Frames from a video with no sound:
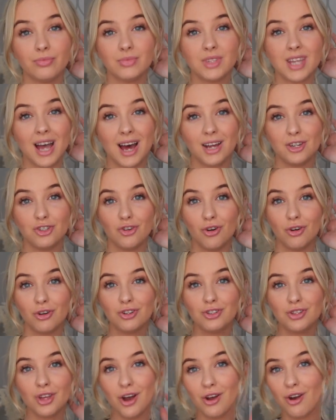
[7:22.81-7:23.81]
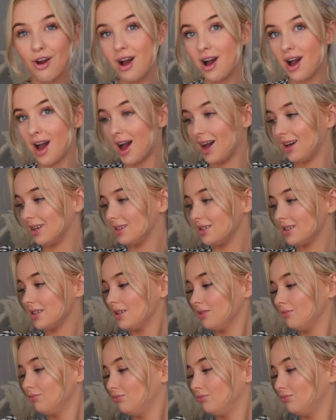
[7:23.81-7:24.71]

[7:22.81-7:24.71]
tan joggers that I got and